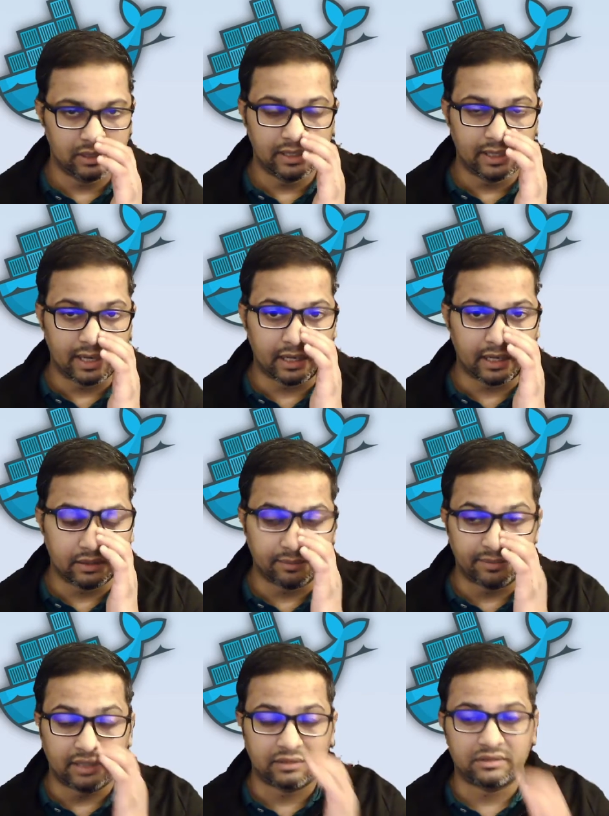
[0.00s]
And in the
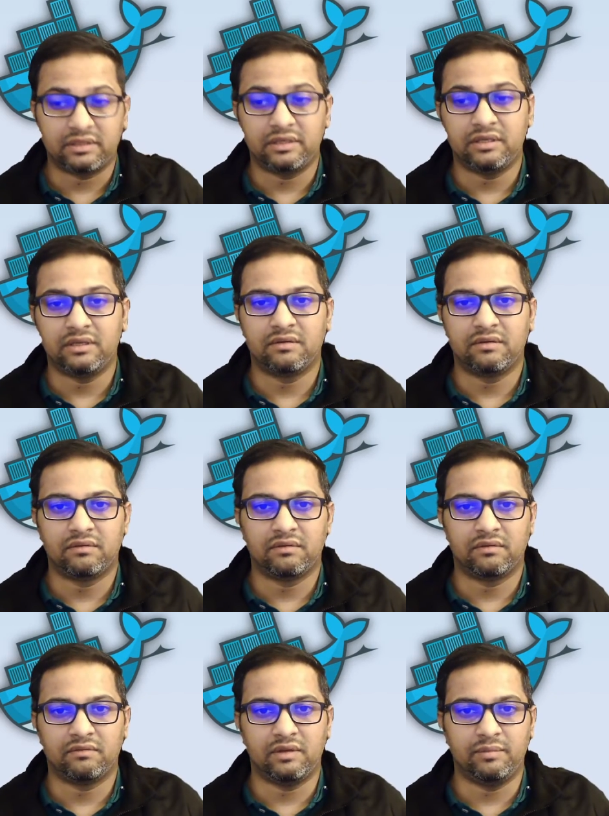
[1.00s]
part 3,
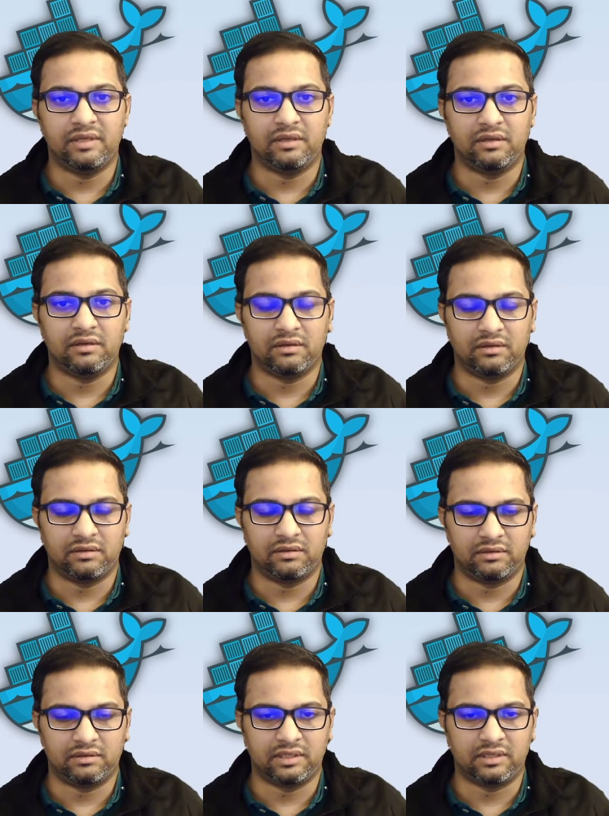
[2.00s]
we'll be
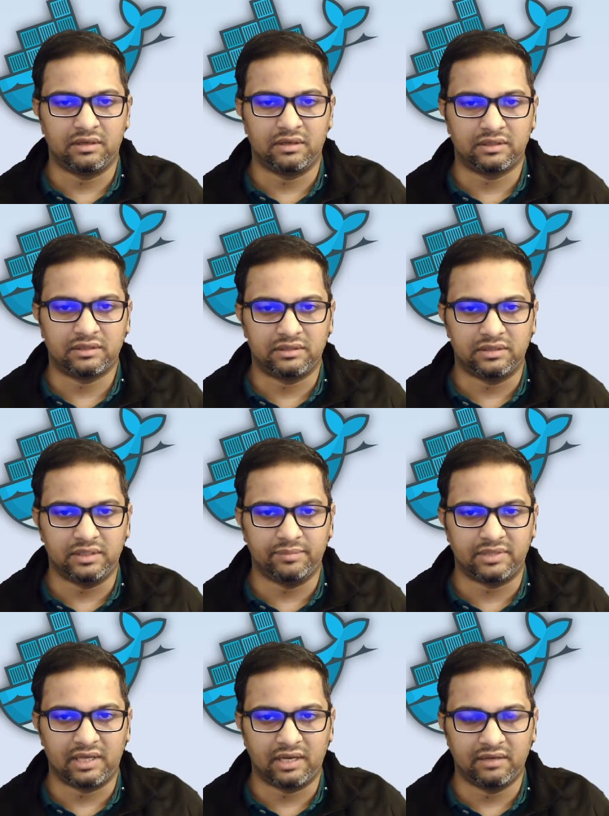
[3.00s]
taking another deep
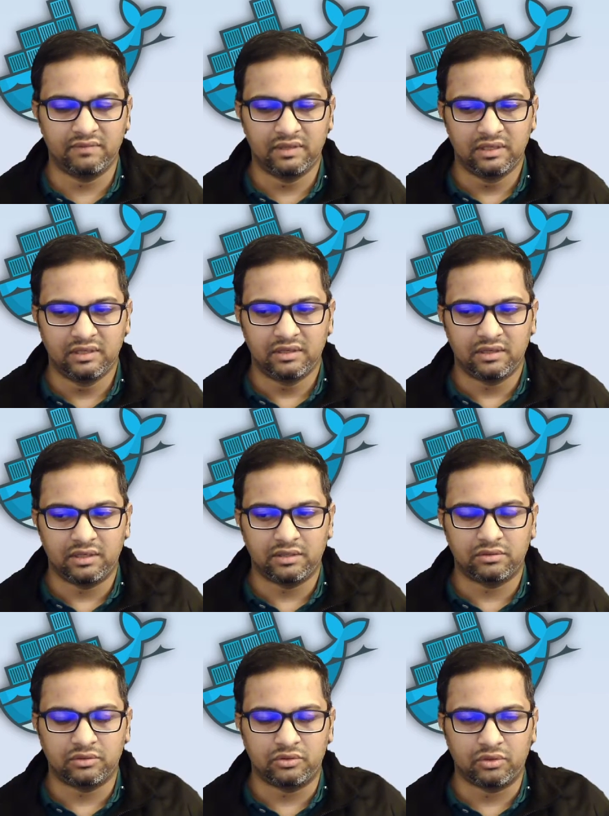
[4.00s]
dive
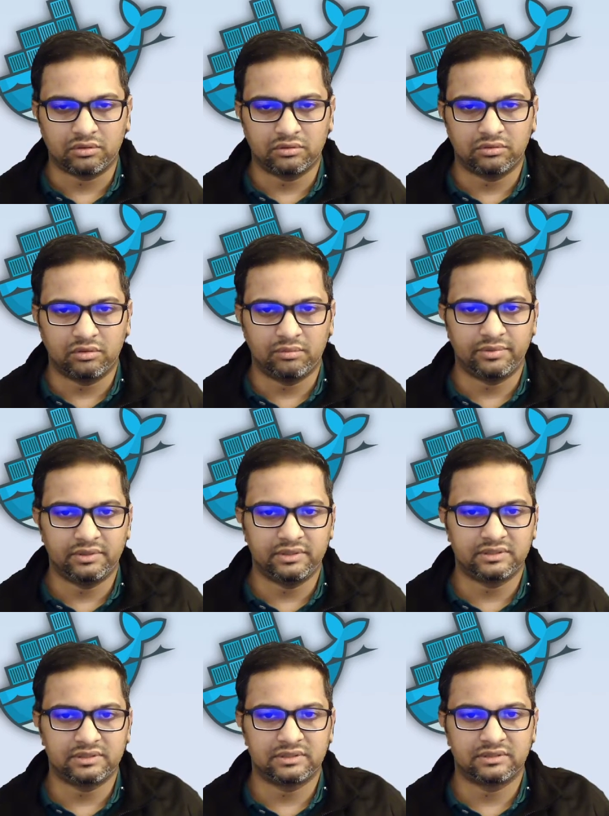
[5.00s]
into the Docker
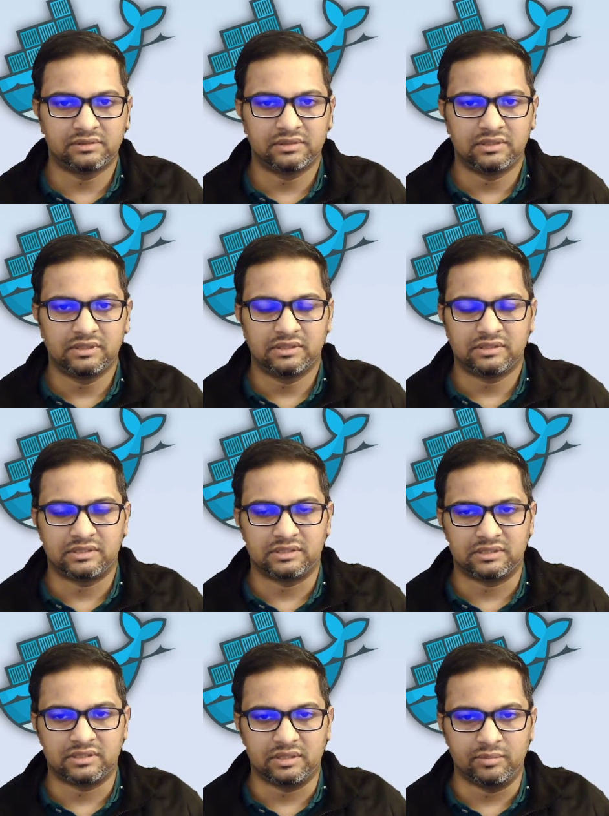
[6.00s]
components such
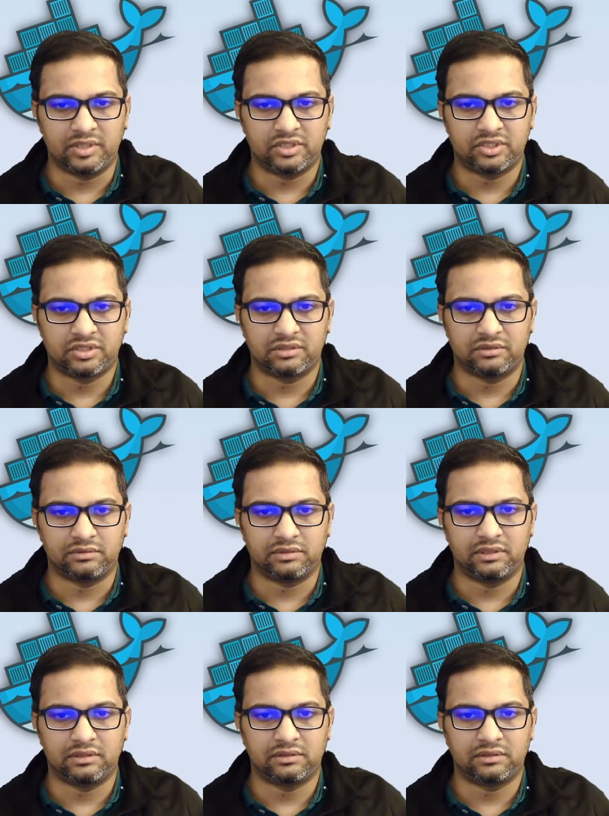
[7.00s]
as image,
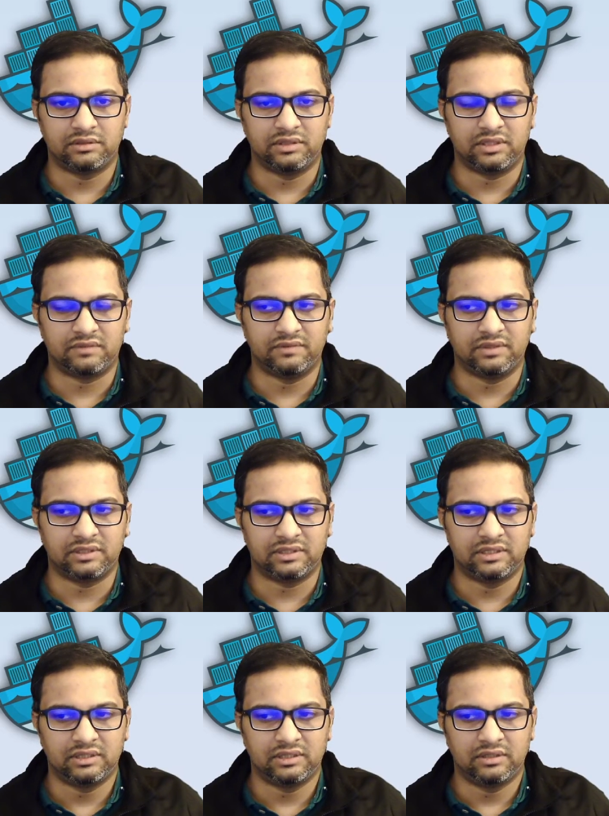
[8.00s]
container,
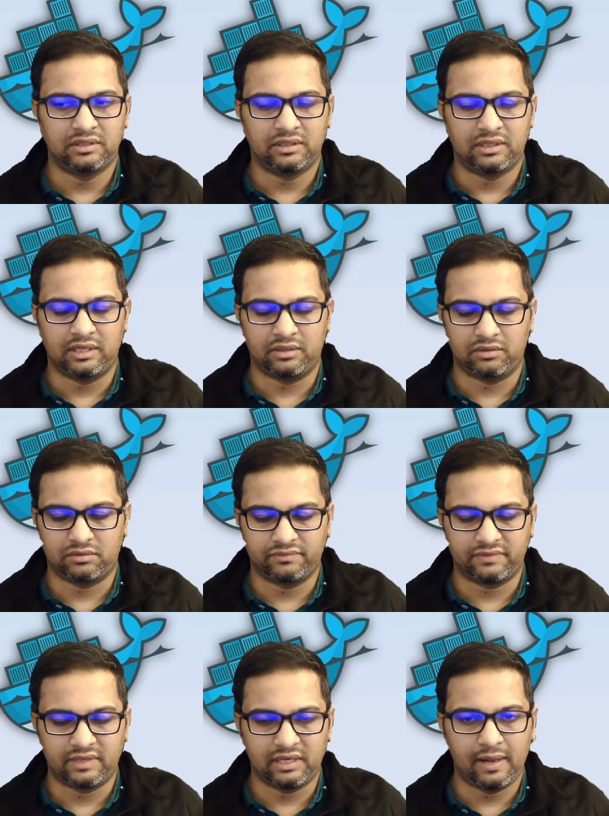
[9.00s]
network, and
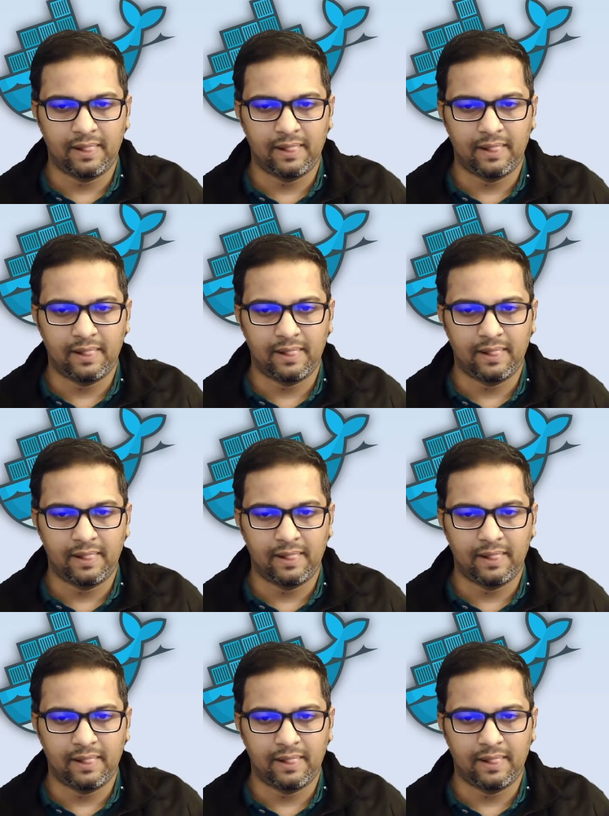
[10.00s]
Dockerfile.